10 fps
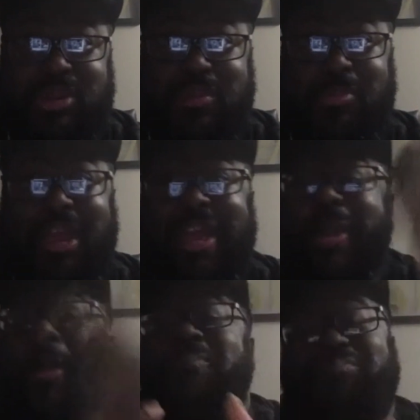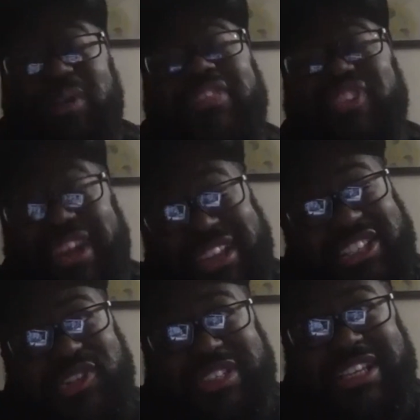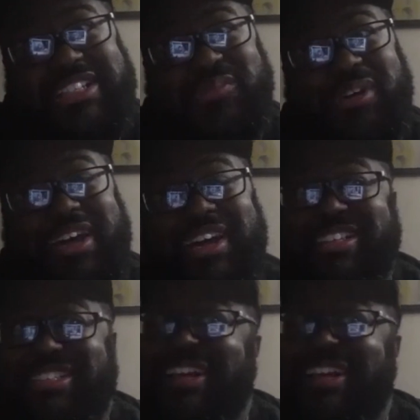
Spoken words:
being Black. But that is strategic, because